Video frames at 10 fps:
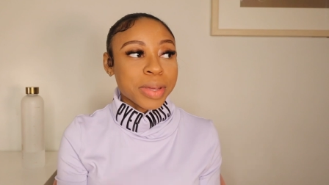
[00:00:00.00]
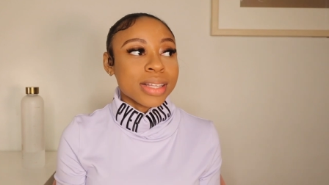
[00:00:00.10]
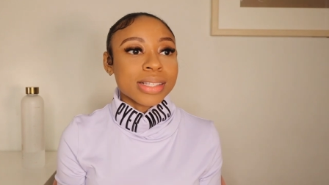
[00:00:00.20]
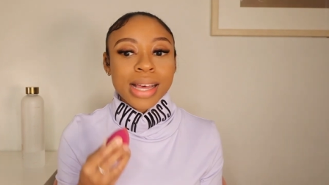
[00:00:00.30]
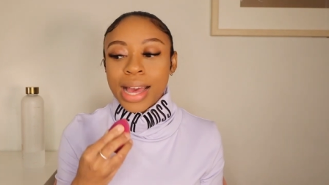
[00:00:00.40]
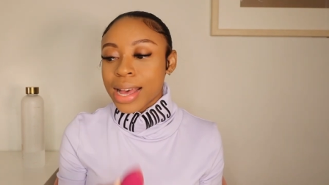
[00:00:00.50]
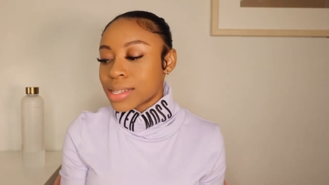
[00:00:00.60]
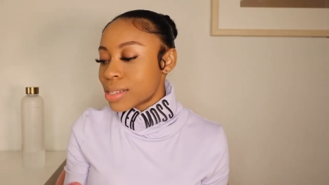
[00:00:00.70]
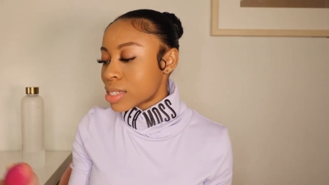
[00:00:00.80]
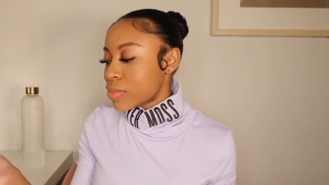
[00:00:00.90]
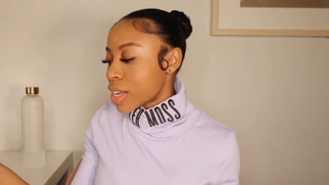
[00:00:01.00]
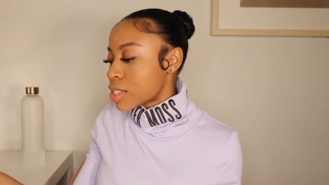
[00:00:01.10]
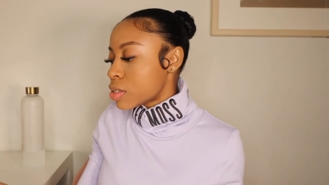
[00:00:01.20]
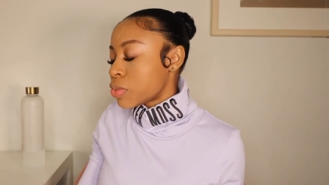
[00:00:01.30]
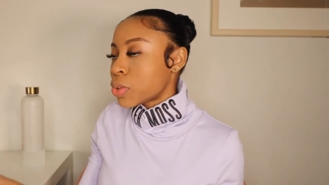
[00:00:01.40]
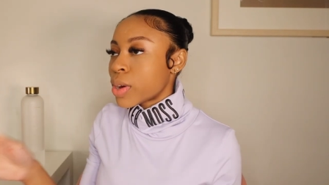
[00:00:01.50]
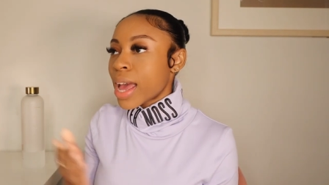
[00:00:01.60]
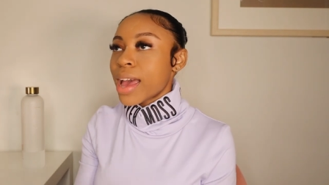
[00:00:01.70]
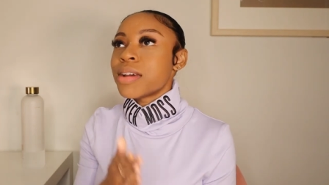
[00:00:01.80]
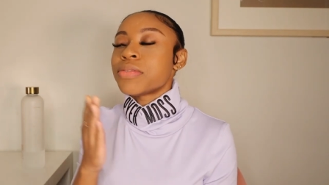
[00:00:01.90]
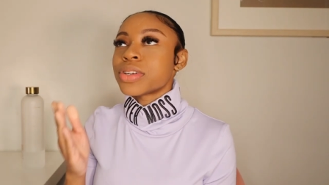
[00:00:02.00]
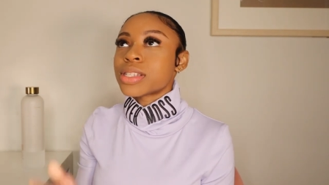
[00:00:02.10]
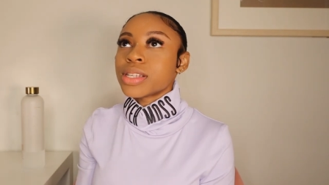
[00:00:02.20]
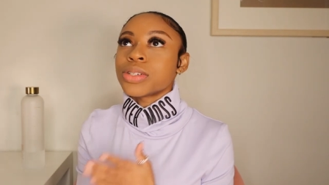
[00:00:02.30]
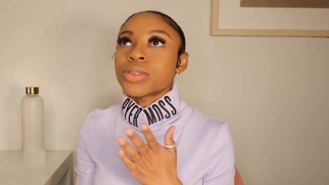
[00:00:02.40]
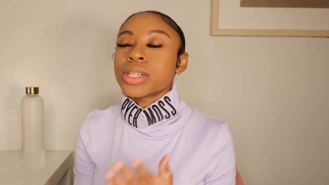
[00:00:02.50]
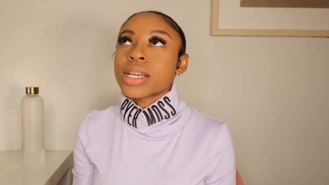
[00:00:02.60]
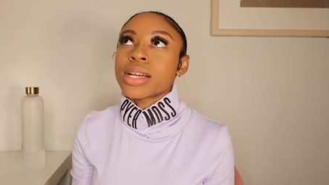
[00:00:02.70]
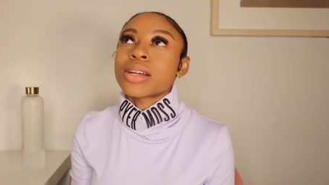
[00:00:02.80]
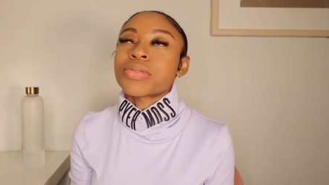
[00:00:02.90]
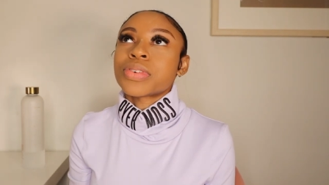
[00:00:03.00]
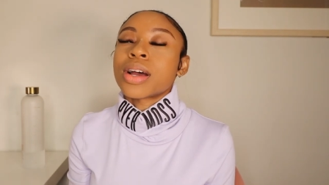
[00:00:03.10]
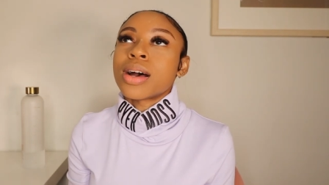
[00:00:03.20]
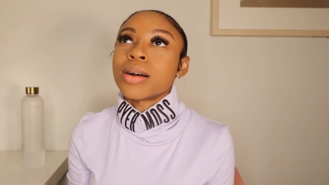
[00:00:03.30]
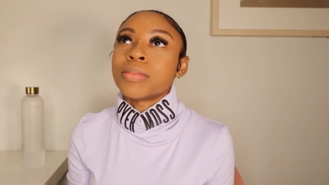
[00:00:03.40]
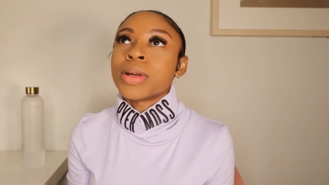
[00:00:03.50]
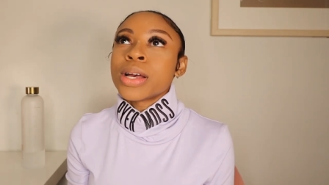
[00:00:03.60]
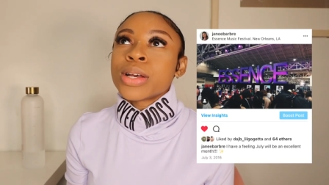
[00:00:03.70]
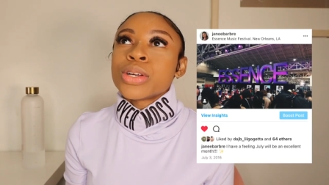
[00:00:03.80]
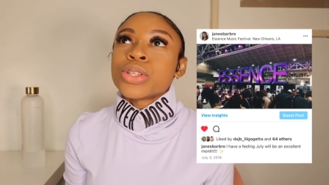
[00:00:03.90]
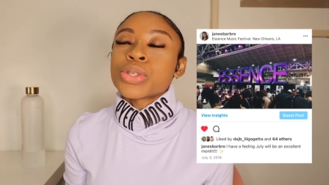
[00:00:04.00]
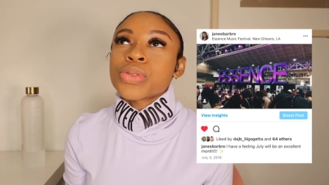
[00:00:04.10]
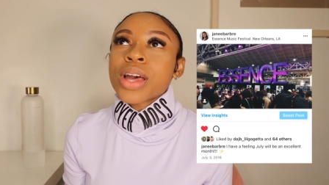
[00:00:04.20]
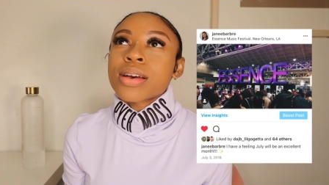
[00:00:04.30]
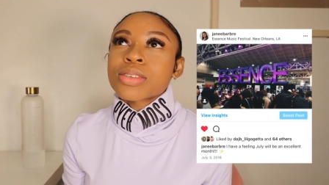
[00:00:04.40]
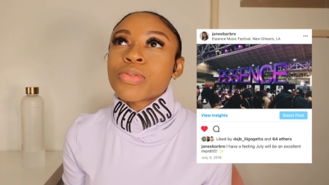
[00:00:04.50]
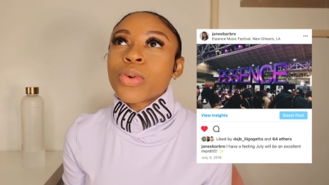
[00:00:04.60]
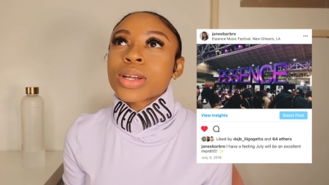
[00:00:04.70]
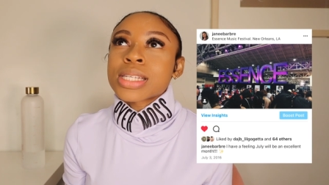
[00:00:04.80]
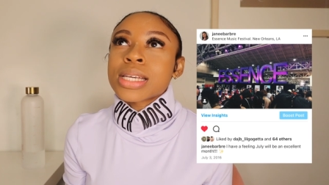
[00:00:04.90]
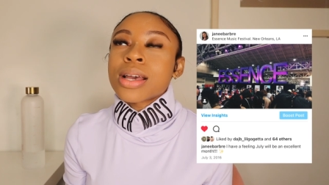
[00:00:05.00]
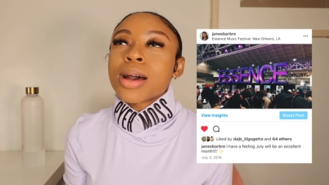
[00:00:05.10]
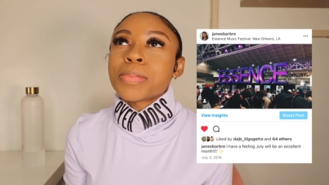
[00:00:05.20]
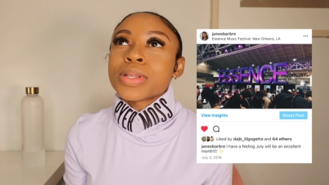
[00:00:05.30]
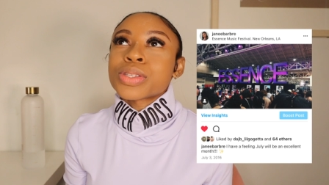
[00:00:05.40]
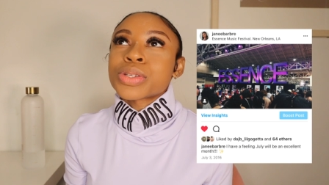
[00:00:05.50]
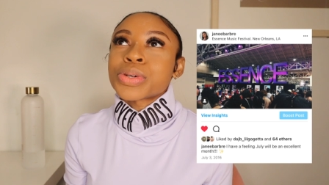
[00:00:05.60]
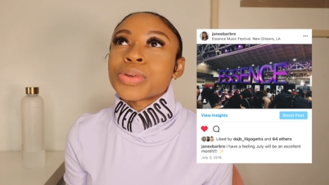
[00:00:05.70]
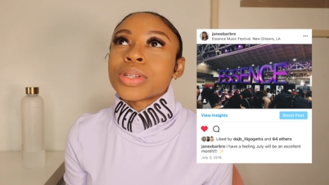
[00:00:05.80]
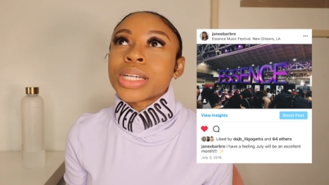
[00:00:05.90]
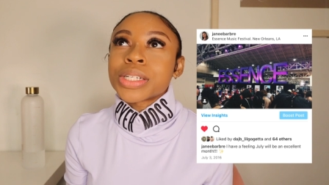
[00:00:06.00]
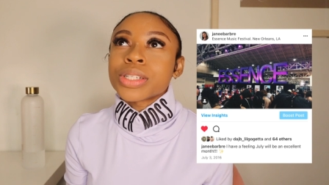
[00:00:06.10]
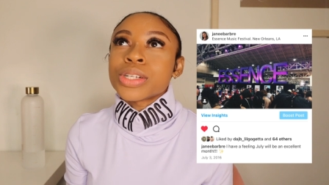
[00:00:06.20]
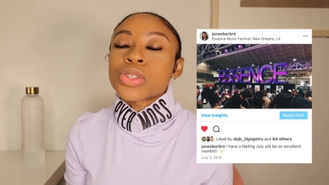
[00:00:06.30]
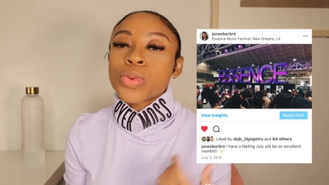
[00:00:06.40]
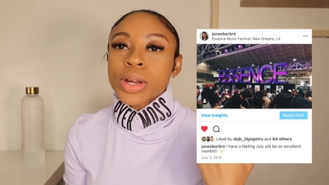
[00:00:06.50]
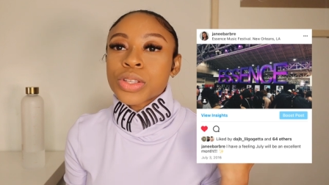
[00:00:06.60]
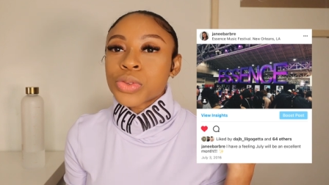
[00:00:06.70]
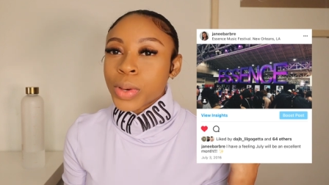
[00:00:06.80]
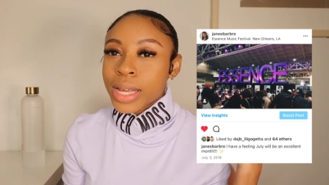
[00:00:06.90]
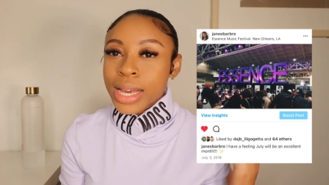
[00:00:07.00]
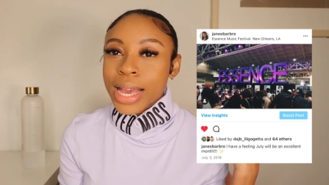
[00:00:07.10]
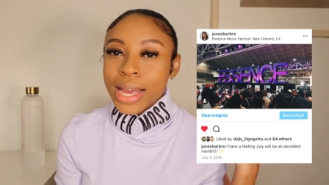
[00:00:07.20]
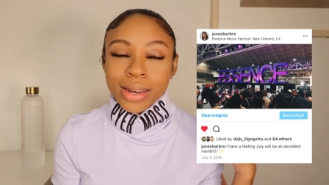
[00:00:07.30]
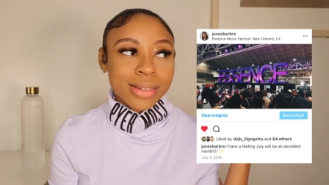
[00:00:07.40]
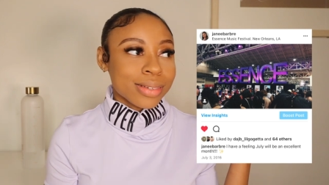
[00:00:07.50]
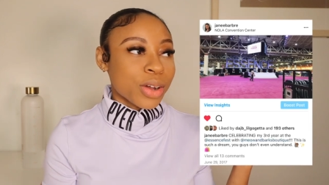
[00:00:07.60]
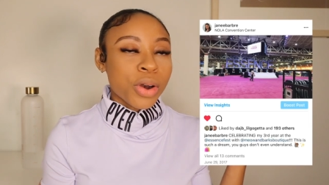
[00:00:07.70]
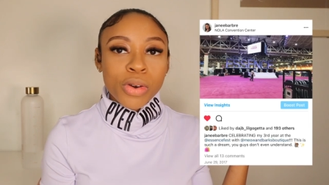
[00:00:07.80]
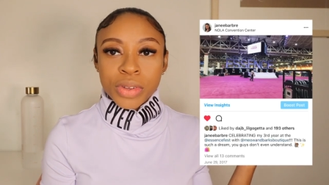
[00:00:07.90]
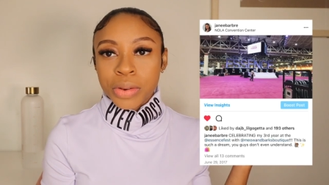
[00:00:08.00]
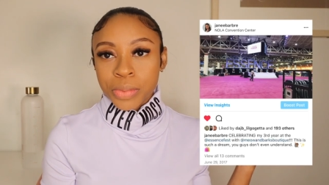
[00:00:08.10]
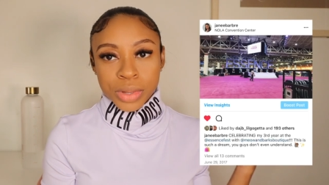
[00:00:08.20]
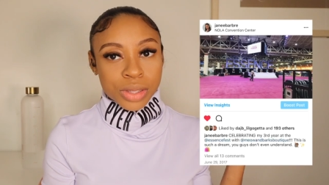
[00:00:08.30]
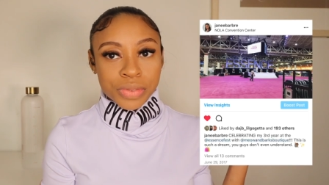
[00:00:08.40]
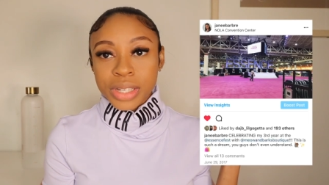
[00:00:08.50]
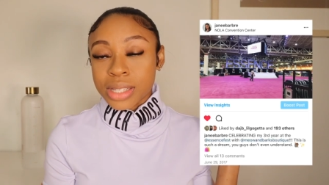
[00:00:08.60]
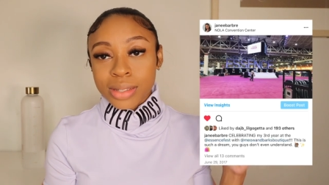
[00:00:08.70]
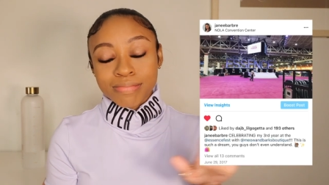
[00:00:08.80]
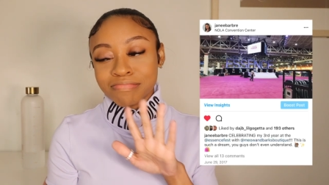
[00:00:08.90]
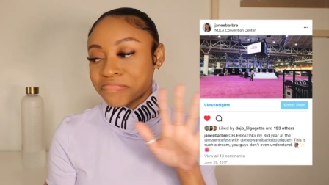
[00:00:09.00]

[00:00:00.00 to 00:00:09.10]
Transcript: been to Essence Festival every single year from 2014 up until literally 2020. COVID was the reason.